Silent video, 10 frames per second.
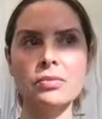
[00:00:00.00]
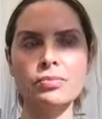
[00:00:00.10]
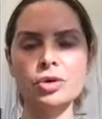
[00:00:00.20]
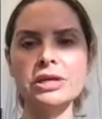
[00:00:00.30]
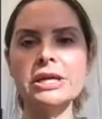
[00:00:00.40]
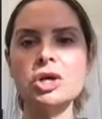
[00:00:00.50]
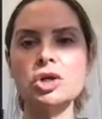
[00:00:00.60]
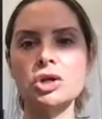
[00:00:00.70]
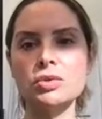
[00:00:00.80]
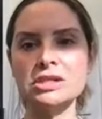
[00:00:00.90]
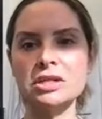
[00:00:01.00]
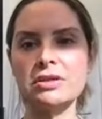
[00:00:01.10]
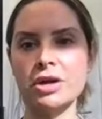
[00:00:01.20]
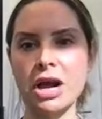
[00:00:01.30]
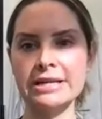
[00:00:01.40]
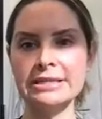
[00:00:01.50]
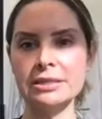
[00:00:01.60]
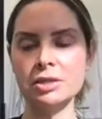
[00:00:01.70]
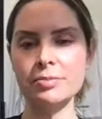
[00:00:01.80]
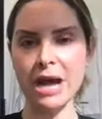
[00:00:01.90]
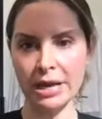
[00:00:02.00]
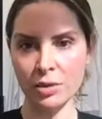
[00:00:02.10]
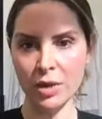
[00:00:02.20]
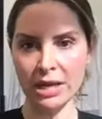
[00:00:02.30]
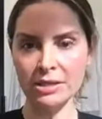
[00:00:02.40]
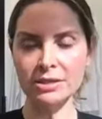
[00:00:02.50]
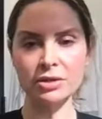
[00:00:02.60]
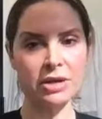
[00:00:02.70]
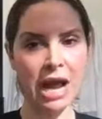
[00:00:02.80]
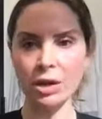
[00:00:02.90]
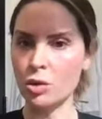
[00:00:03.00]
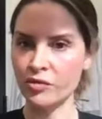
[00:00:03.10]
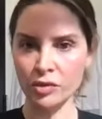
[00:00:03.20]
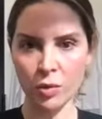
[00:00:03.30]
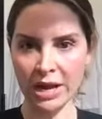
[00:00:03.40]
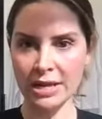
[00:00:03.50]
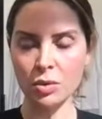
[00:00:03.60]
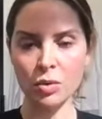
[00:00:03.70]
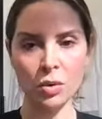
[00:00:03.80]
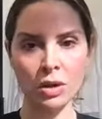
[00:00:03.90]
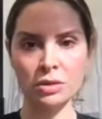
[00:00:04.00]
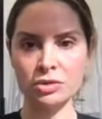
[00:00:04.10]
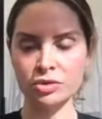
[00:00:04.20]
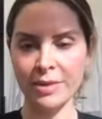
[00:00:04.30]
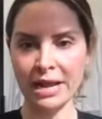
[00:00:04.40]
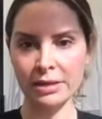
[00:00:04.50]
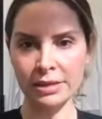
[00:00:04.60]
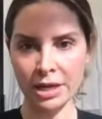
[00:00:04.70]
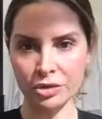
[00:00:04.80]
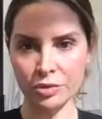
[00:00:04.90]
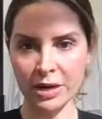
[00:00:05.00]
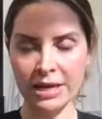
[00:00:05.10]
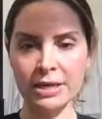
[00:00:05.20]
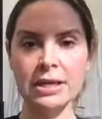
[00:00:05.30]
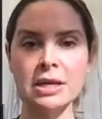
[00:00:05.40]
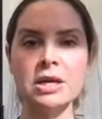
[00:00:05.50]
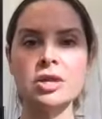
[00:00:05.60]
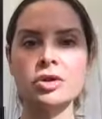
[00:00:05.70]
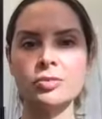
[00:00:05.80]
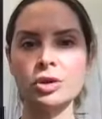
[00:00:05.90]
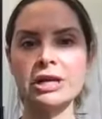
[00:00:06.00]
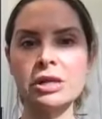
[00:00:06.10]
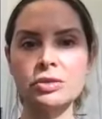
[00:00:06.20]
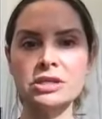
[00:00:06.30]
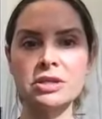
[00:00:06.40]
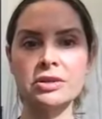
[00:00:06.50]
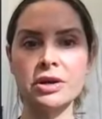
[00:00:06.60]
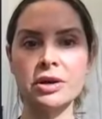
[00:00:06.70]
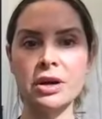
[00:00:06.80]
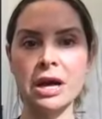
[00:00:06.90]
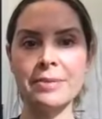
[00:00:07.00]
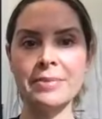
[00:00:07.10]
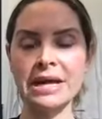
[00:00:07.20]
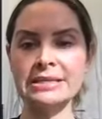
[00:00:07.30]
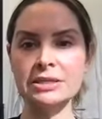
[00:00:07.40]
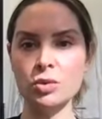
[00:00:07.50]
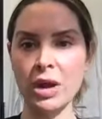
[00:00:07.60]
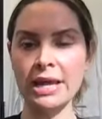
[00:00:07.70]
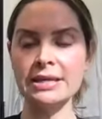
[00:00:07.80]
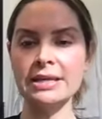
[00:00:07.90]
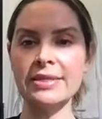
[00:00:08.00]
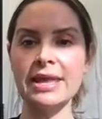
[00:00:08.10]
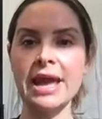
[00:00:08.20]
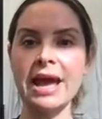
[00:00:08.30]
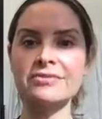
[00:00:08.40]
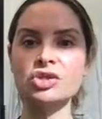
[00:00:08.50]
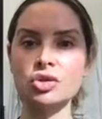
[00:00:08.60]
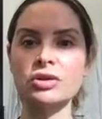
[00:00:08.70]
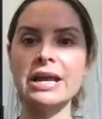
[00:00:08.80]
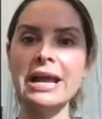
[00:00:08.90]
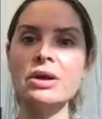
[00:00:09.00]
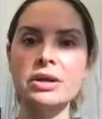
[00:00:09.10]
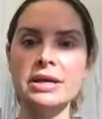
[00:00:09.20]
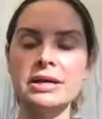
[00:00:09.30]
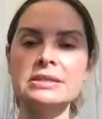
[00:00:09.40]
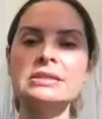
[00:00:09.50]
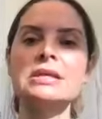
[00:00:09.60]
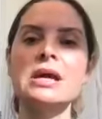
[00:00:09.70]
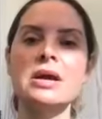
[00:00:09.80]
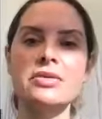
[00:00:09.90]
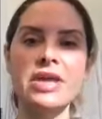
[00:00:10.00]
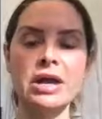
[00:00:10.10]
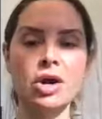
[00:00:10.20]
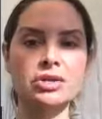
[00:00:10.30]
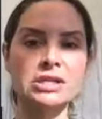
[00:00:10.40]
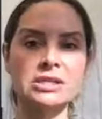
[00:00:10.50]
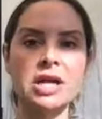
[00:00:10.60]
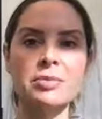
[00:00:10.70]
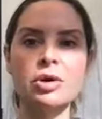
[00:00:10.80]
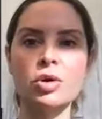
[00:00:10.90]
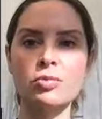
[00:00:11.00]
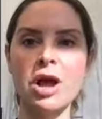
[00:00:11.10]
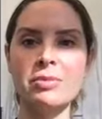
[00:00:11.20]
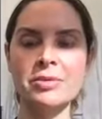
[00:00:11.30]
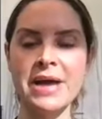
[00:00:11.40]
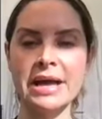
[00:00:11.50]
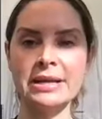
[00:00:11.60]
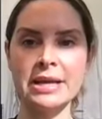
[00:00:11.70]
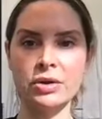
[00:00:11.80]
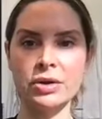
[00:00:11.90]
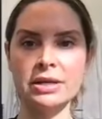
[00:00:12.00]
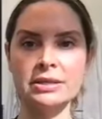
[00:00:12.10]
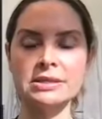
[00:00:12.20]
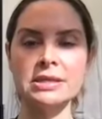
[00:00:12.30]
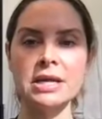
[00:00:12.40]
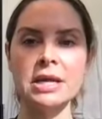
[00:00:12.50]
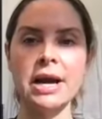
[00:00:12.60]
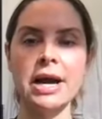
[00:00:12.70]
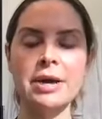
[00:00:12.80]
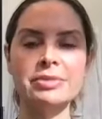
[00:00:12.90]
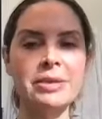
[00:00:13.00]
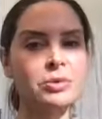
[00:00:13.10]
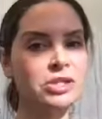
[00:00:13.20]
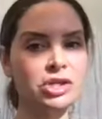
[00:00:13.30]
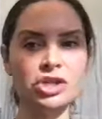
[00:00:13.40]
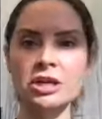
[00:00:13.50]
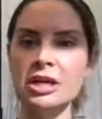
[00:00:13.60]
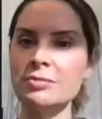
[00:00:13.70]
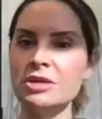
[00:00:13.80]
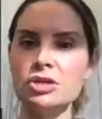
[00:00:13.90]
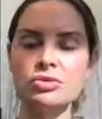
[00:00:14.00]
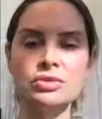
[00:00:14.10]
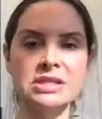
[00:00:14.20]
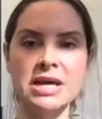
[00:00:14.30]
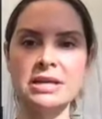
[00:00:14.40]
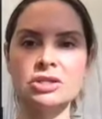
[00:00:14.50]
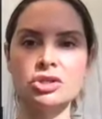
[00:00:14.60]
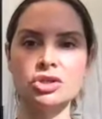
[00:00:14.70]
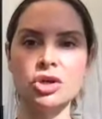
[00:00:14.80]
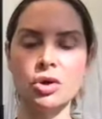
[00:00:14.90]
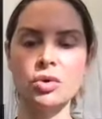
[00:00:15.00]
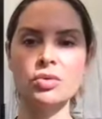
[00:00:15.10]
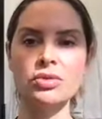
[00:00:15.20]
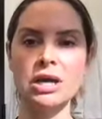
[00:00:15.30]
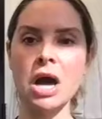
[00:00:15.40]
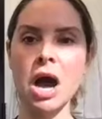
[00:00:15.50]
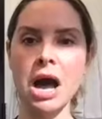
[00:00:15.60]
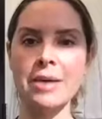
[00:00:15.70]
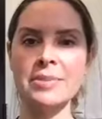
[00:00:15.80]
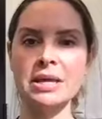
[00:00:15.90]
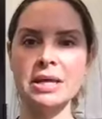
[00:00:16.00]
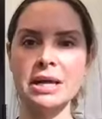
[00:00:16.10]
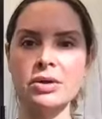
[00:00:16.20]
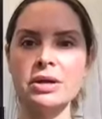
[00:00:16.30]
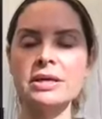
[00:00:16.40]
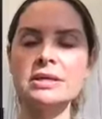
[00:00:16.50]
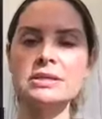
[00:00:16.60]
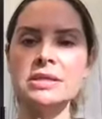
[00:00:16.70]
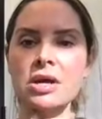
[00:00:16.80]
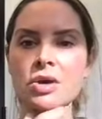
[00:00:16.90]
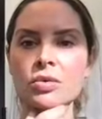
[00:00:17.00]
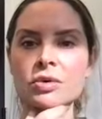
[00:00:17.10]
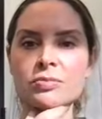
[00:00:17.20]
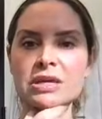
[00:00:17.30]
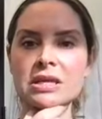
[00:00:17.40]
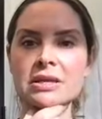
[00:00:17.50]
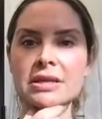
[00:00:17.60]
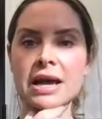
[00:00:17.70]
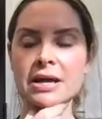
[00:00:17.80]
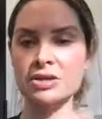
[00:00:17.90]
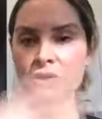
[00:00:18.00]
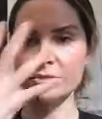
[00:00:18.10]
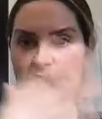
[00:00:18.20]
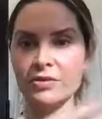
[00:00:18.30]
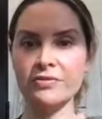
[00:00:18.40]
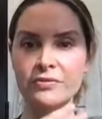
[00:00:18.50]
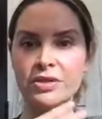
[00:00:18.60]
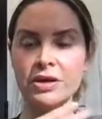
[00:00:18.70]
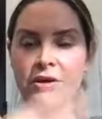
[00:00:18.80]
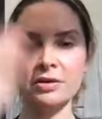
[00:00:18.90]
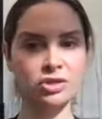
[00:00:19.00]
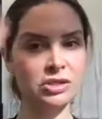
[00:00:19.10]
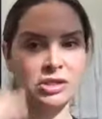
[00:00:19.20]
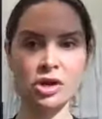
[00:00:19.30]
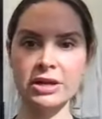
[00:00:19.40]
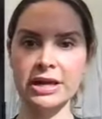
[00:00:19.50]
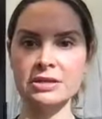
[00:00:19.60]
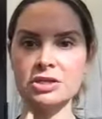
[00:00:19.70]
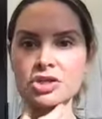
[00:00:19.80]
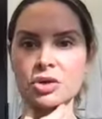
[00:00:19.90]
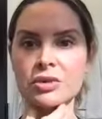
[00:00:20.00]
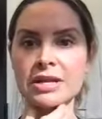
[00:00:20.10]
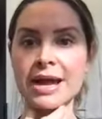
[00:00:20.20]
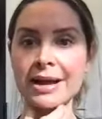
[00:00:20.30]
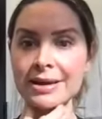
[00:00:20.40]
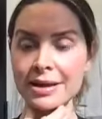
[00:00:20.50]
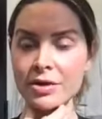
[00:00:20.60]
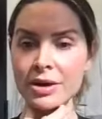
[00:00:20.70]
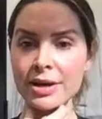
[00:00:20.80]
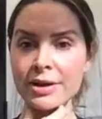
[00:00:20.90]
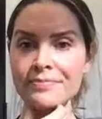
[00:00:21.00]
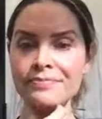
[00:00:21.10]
pretty close to their ideal body weight. They're not overweight or dramatically underweight. They're pretty close to their ideal weight, and they have certain areas that are stubborn or problematic areas. Liposuction can be used head to toe. The common areas would be in terms of the just starting head to toe, the neck area,